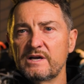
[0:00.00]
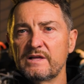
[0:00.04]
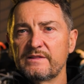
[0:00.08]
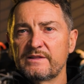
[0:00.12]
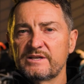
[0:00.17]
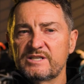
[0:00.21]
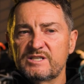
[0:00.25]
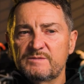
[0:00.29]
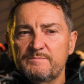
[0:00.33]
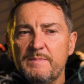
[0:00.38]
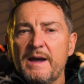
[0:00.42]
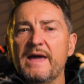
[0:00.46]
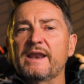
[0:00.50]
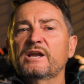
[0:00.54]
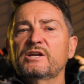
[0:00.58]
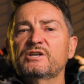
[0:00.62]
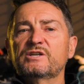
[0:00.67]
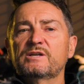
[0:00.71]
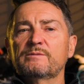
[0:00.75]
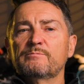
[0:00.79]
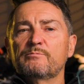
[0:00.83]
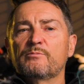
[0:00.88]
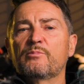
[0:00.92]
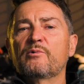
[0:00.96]
The
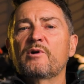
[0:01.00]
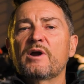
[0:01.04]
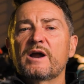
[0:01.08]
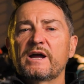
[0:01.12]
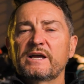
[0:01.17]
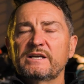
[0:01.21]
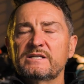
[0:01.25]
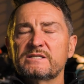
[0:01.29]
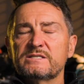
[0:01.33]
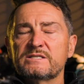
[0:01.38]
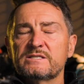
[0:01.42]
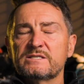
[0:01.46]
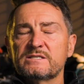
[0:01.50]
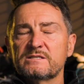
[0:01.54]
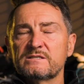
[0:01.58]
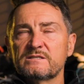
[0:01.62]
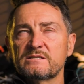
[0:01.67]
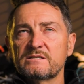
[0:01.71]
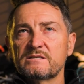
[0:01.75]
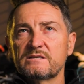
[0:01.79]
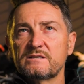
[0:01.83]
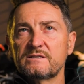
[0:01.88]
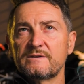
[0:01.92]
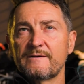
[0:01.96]
Spanish embrace